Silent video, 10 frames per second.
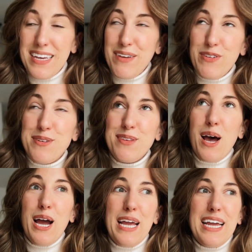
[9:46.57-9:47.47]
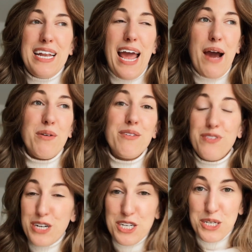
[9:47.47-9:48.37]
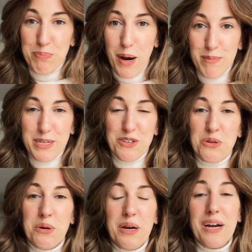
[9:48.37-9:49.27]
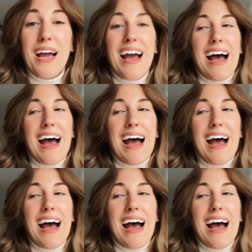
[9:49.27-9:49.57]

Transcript: if you saw in our furnished apartment tour,